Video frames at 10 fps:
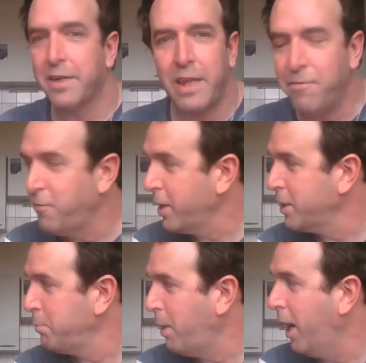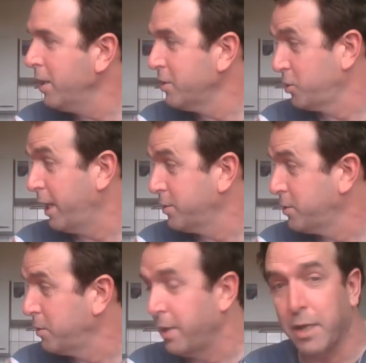They fucking apologized
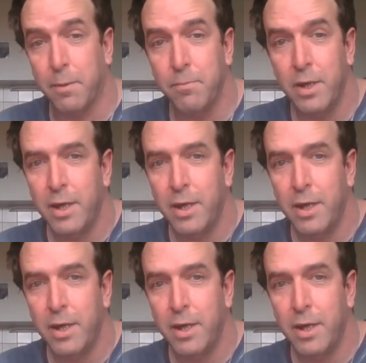to him.